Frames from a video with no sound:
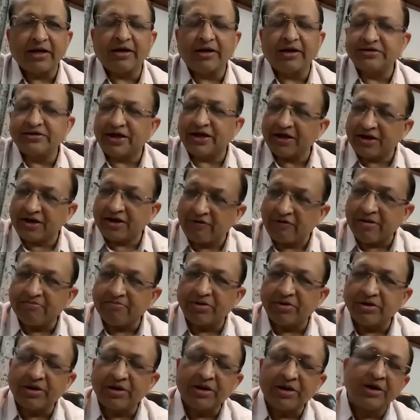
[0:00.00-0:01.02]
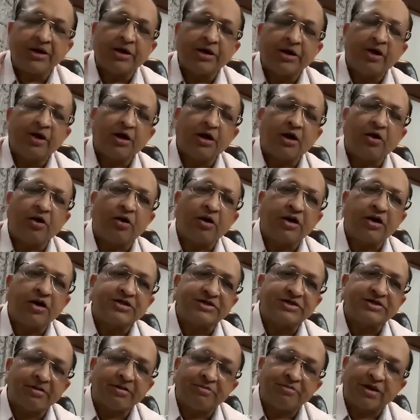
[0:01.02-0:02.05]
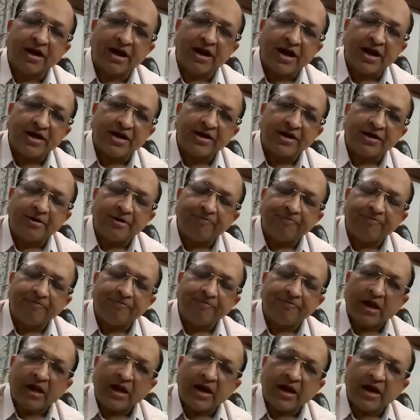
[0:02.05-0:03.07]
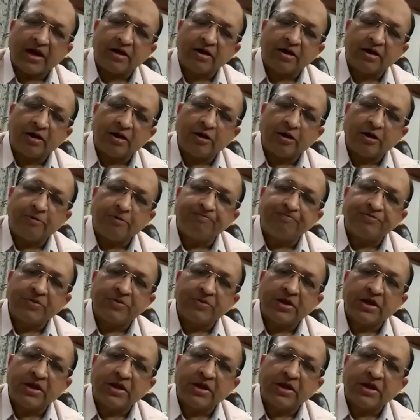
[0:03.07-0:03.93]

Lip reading: say, November or December end. And on